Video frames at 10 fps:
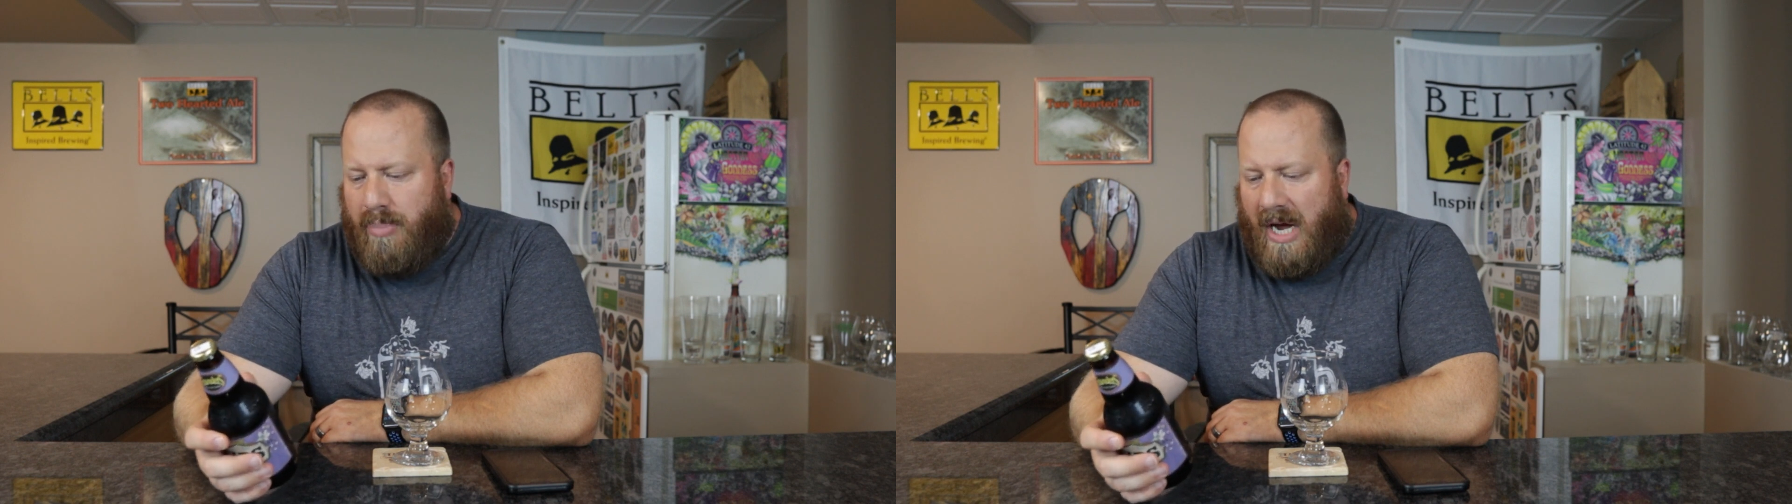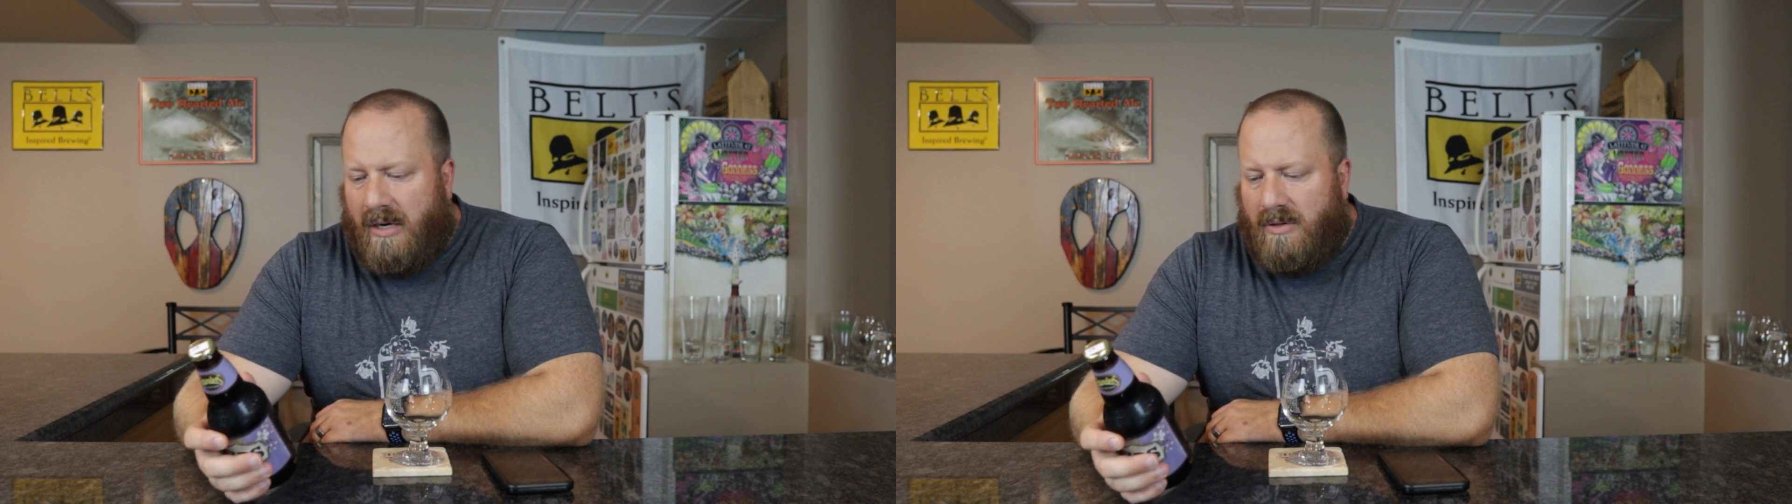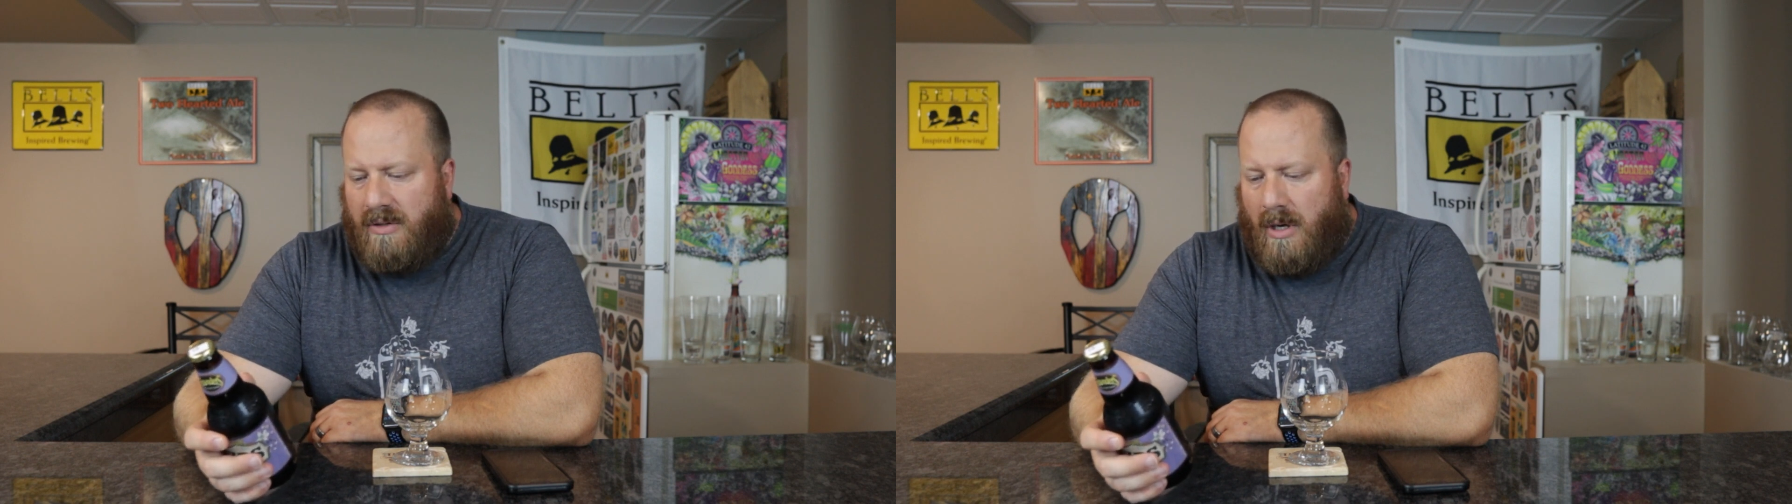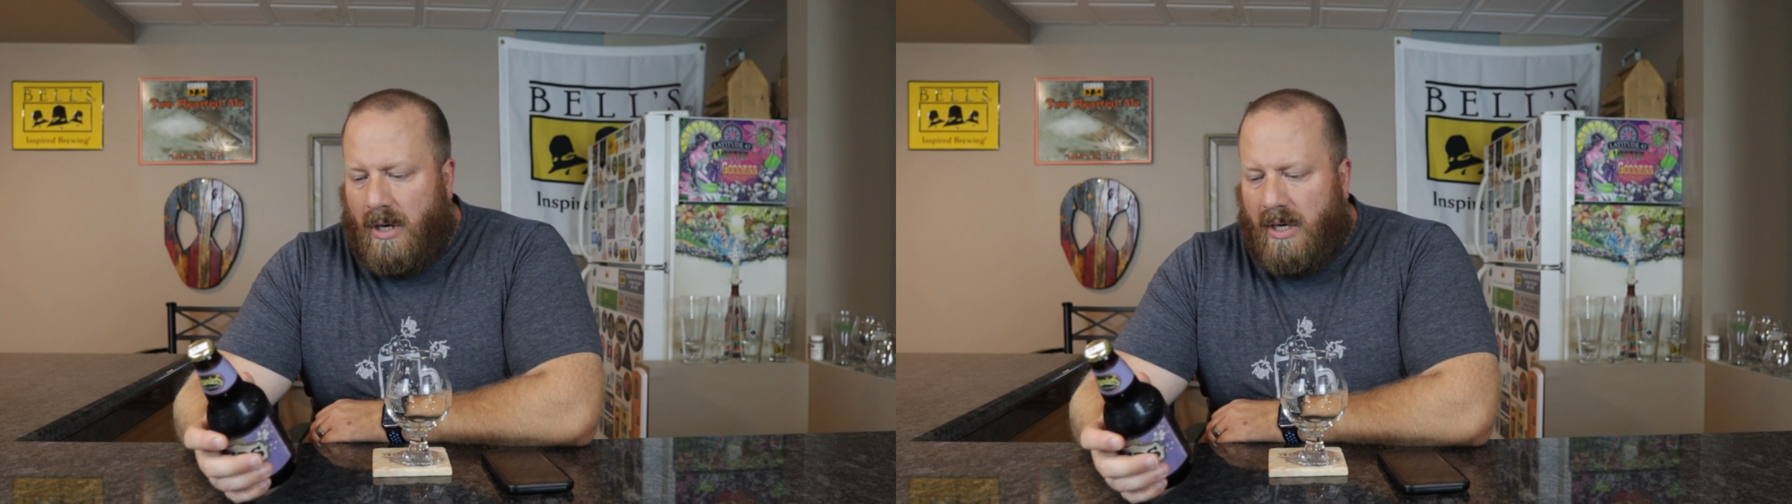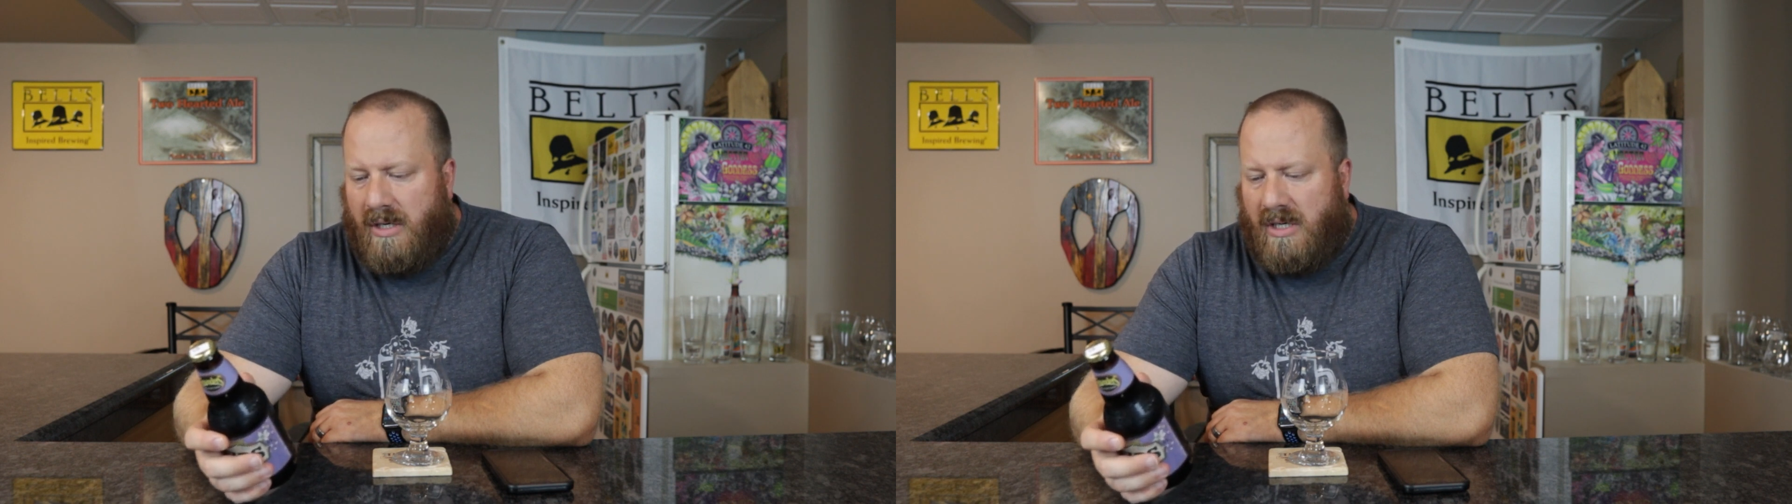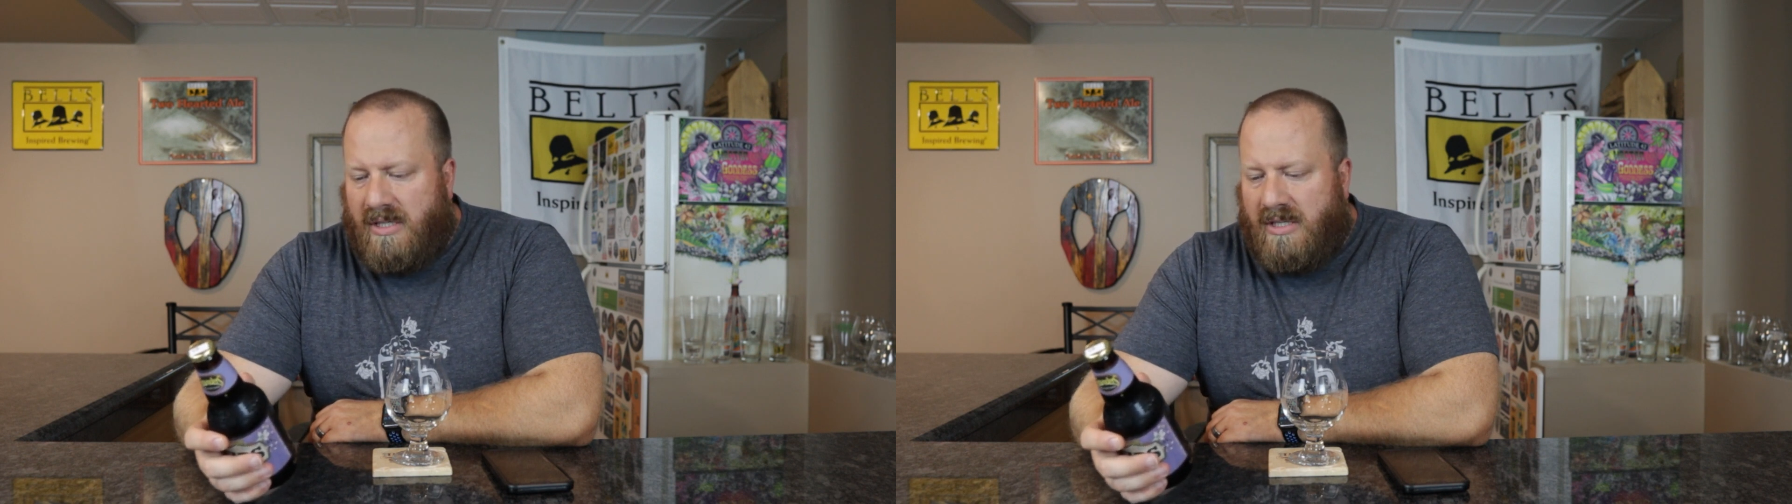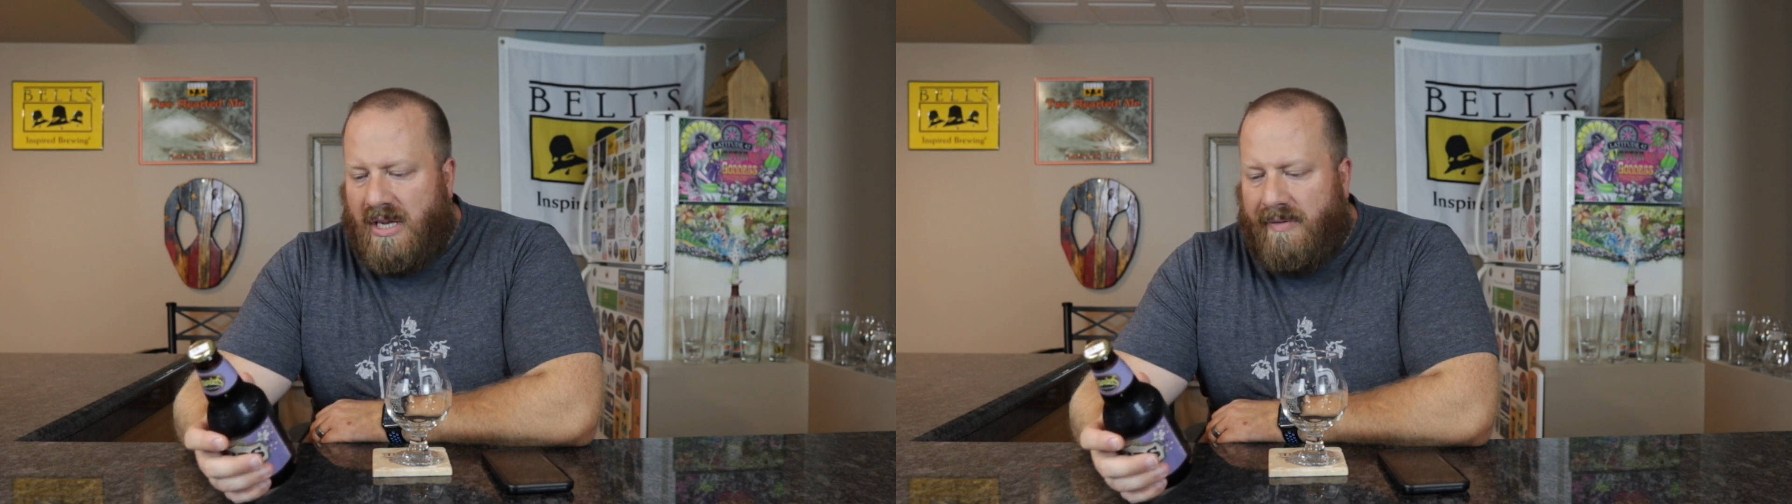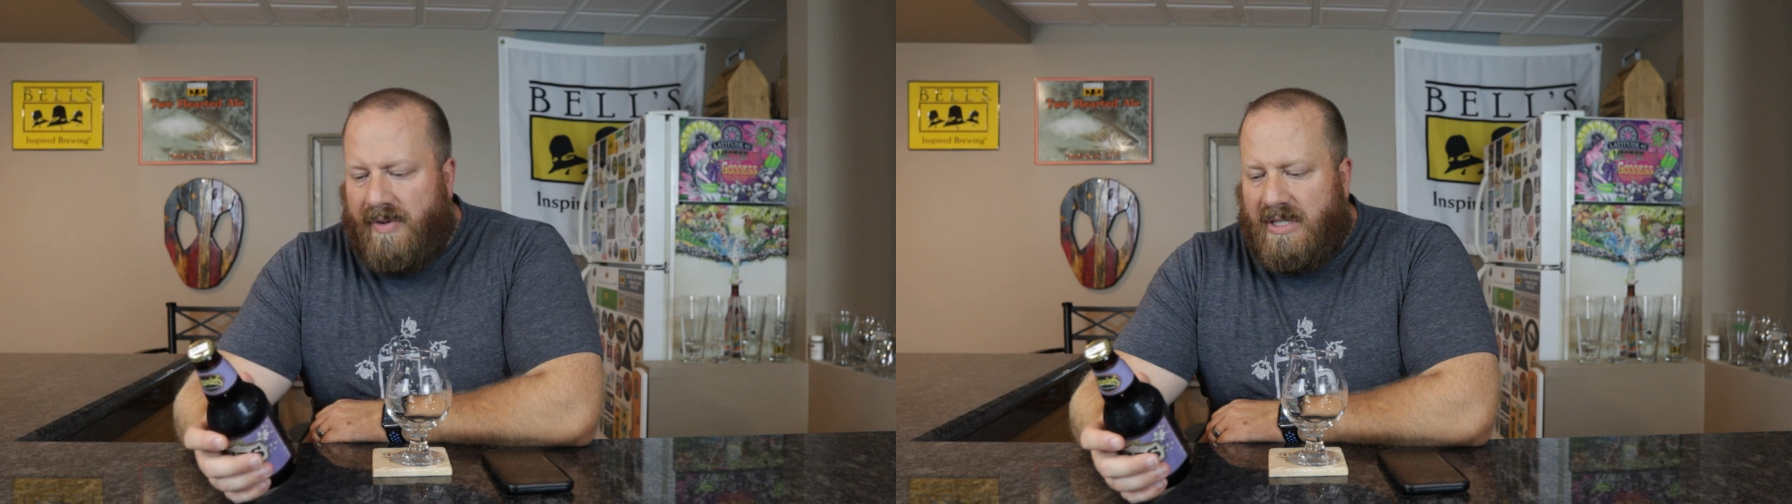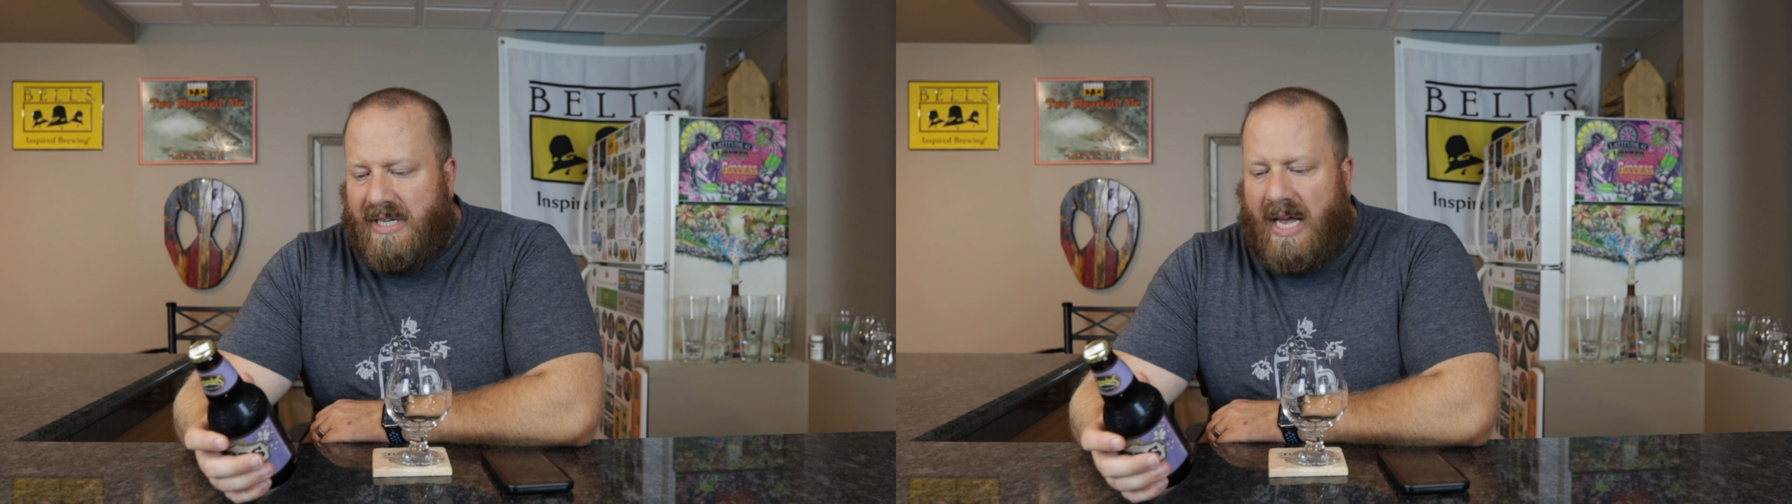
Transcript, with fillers: bottled on 7